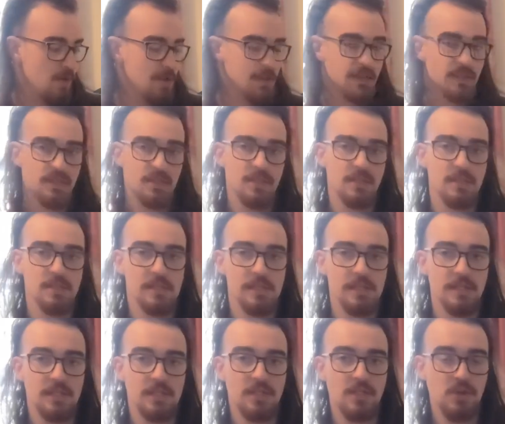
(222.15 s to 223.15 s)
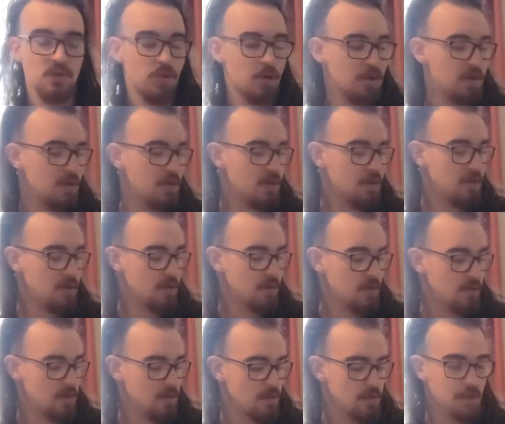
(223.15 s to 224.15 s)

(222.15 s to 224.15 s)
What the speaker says: It's 2 on,